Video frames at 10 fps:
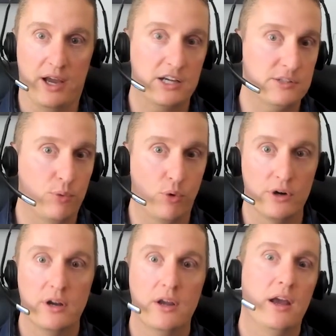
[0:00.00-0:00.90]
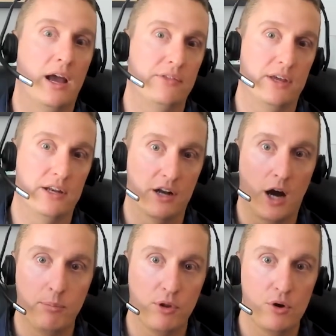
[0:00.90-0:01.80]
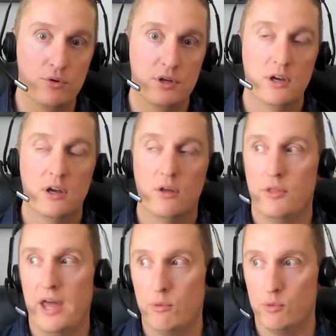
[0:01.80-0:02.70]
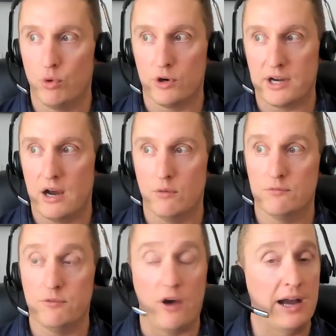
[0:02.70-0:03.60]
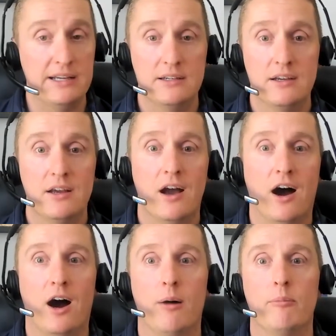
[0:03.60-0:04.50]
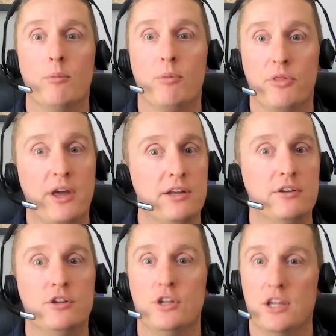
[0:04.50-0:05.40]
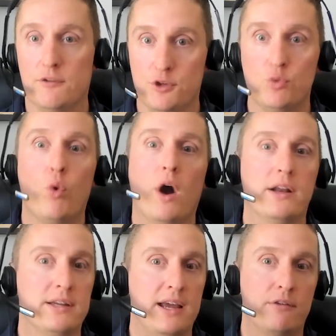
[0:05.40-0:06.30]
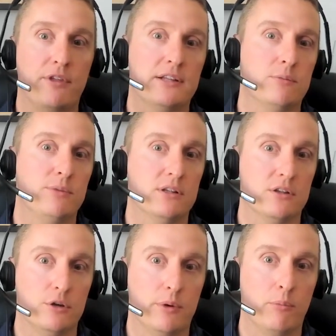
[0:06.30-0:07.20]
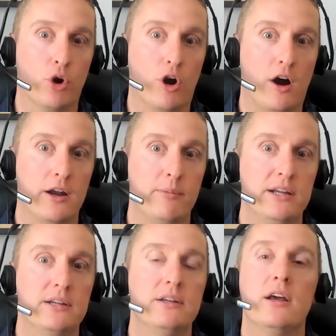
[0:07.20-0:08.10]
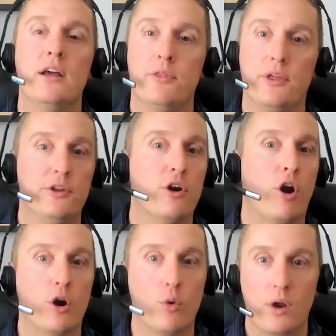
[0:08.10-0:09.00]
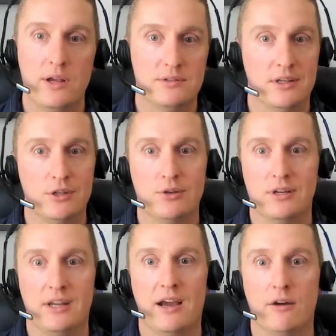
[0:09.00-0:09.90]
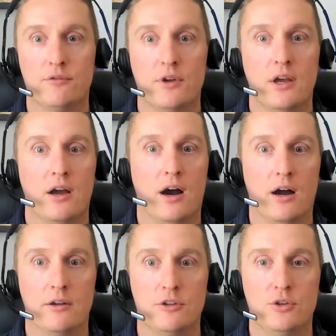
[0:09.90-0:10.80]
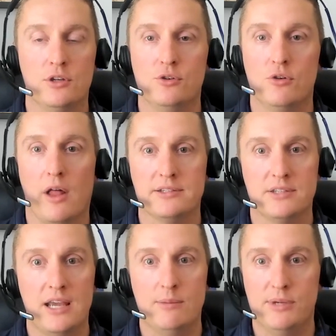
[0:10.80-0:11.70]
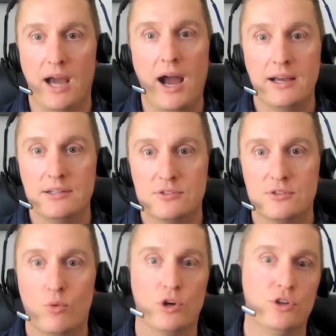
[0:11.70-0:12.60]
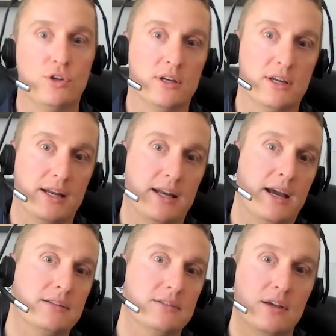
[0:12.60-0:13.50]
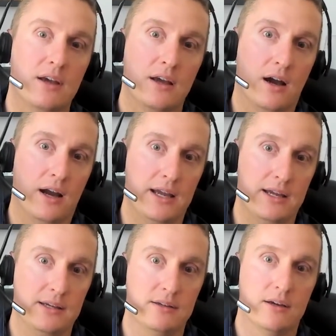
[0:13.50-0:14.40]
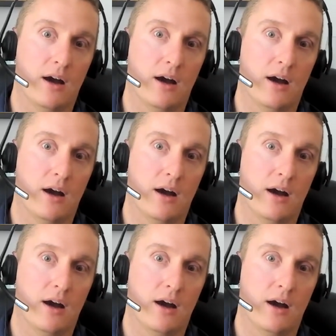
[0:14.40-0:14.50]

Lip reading: an export and then an upload. That would work out fine. But then if you want to have that to be a little bit more automated, then there are ways that you can utilize APIs where you can connect a